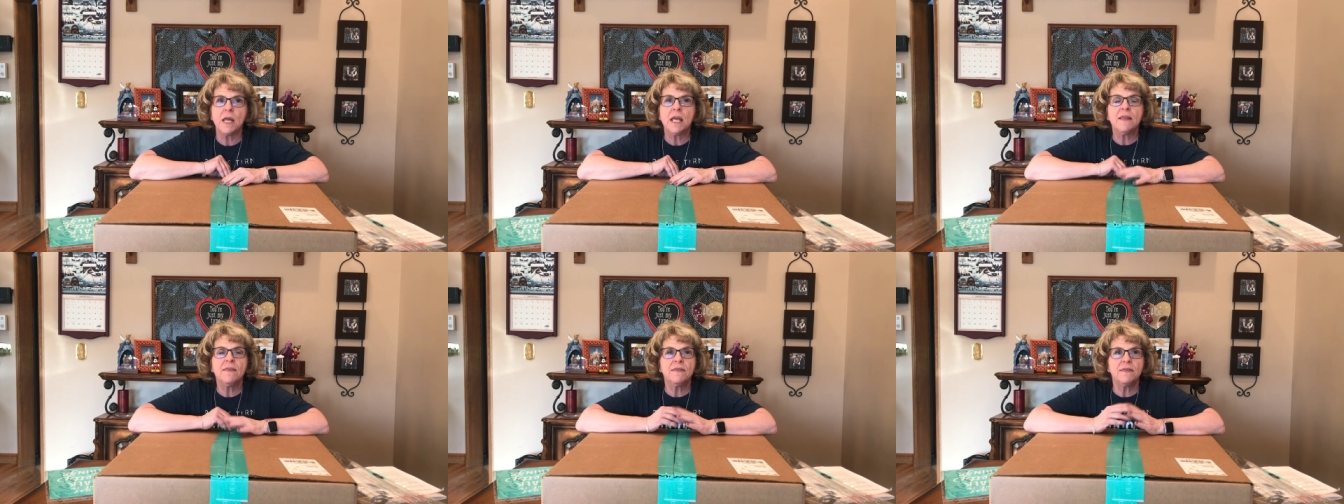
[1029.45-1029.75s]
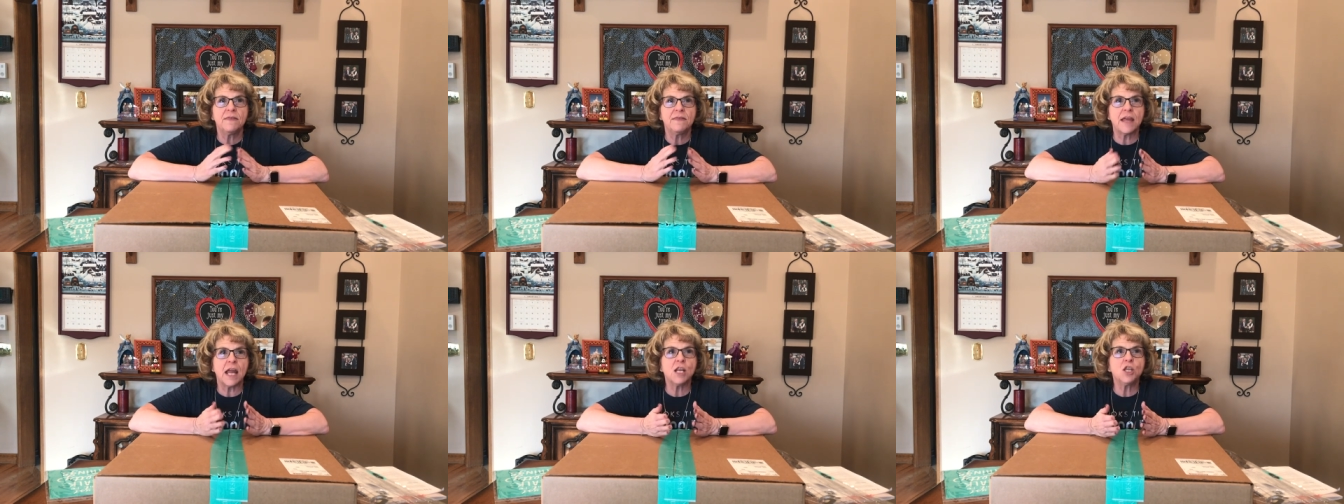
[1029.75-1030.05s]

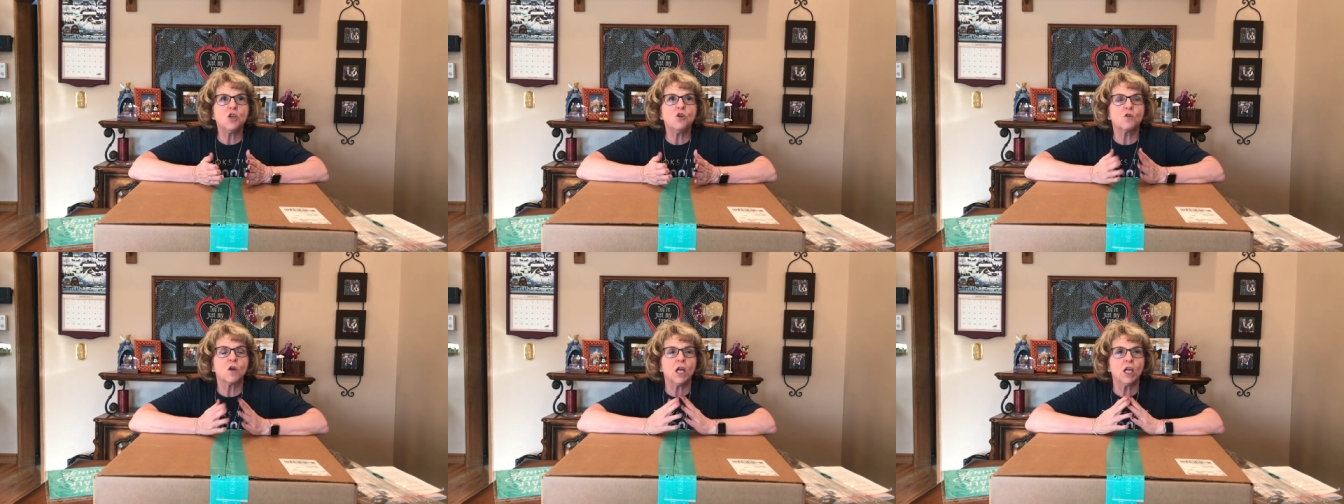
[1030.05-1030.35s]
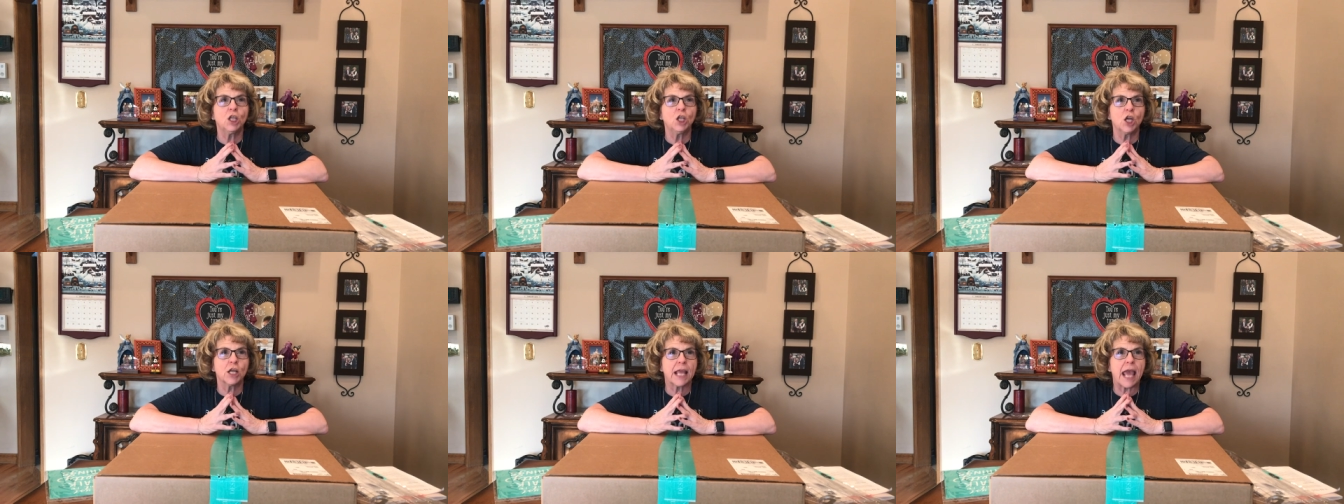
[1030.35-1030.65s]
Ooh. Then you
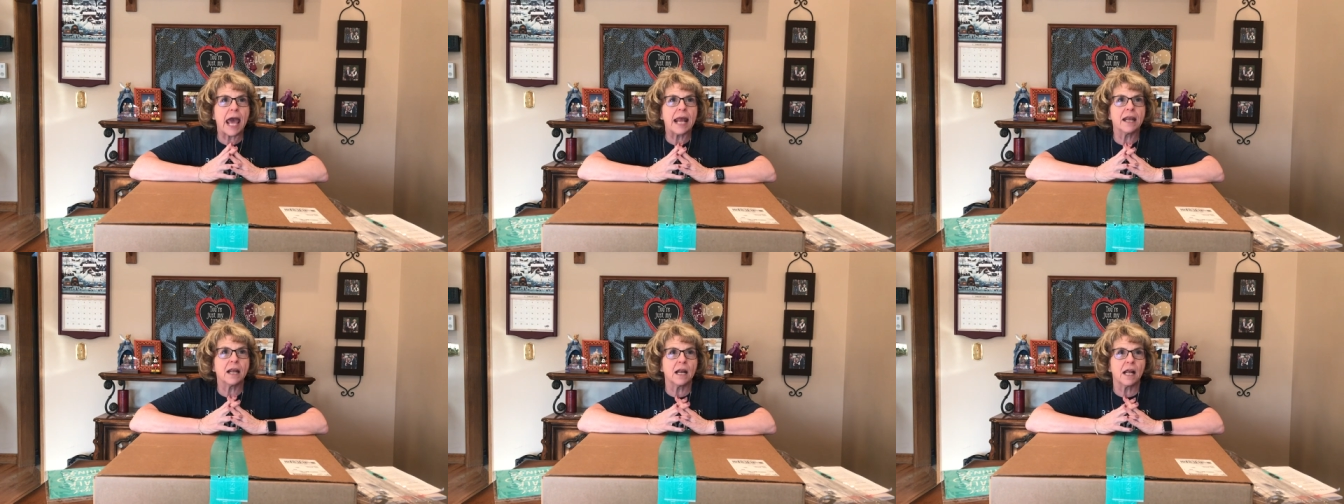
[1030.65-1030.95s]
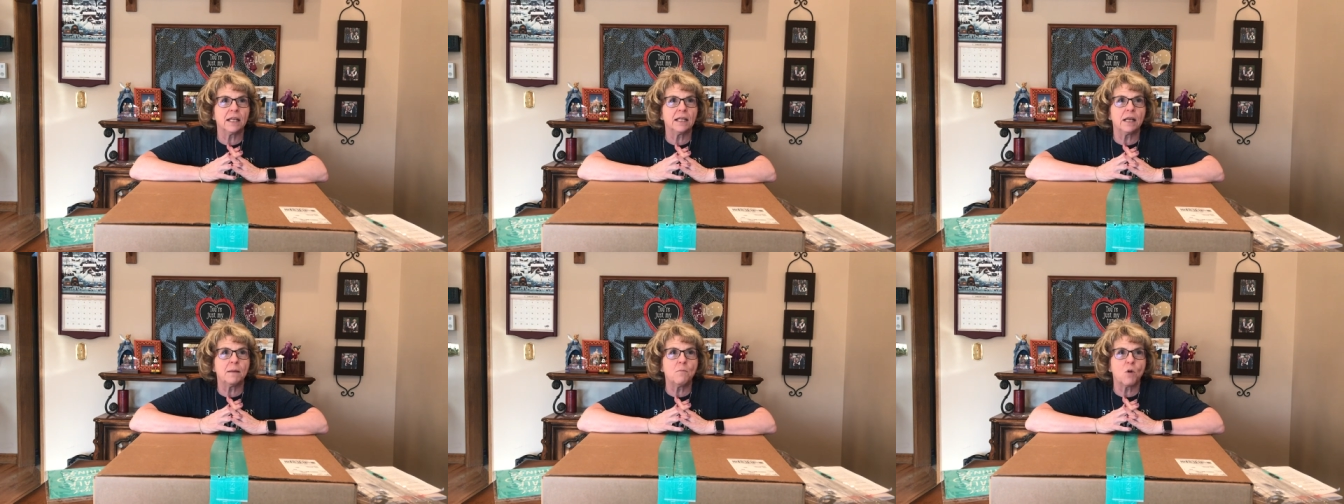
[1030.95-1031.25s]
can look at it
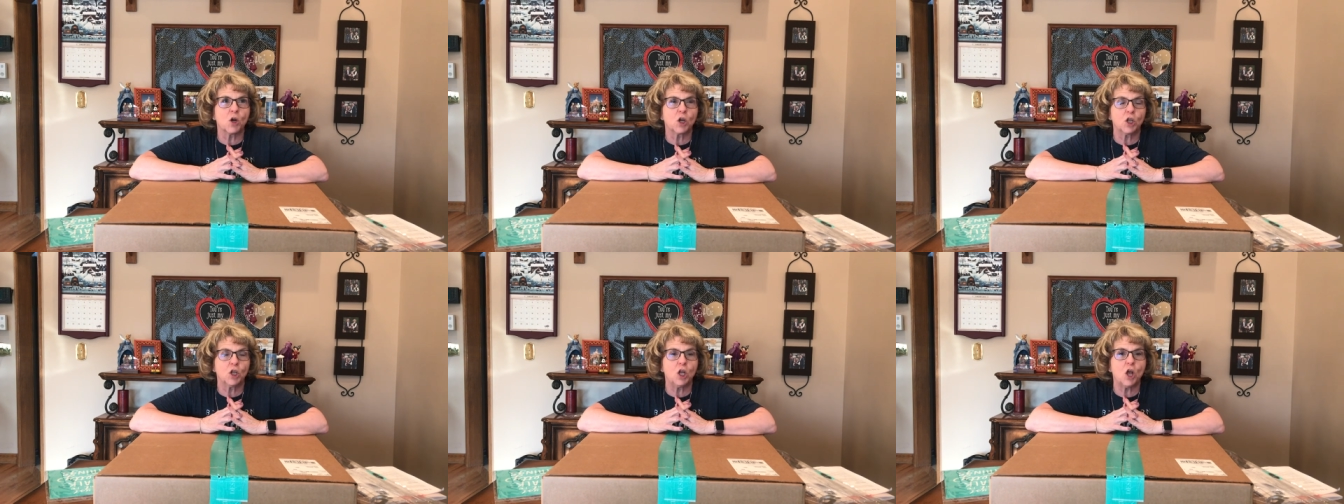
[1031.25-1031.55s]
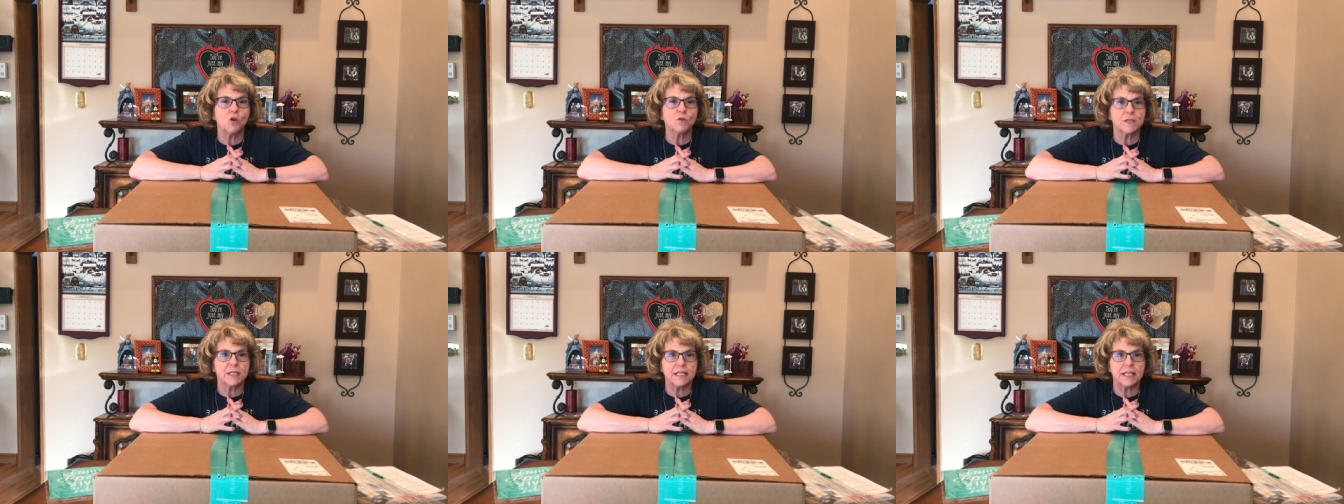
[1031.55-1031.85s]
a little more
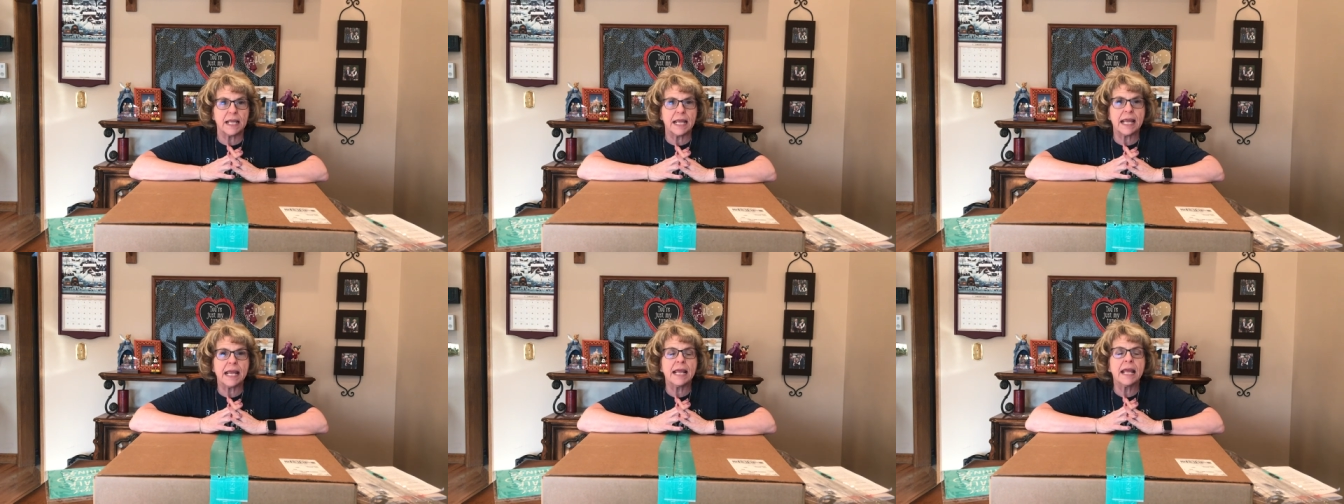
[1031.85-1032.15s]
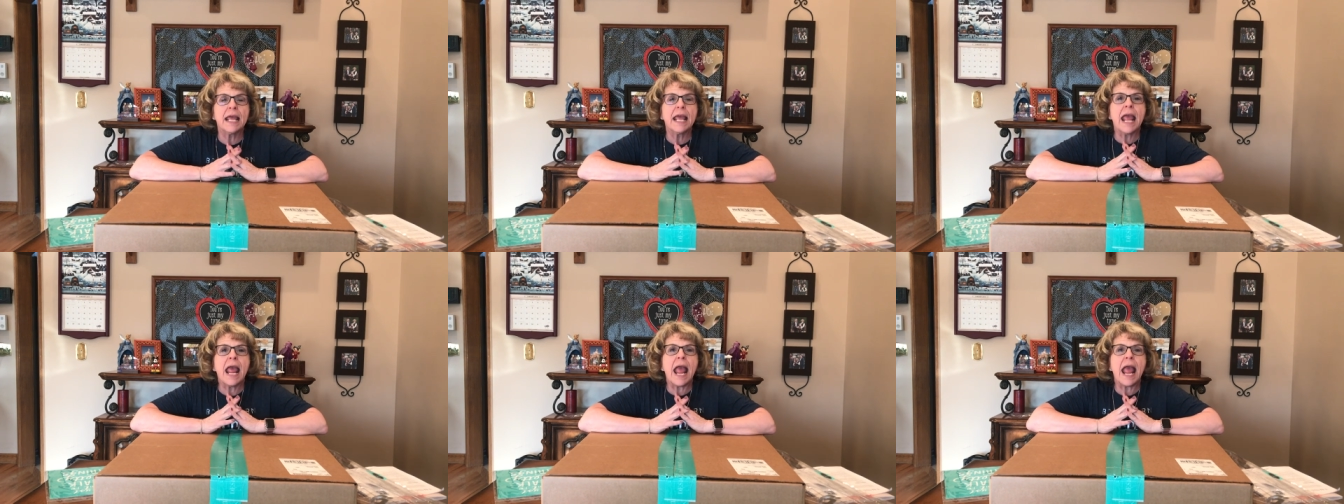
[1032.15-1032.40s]
closely.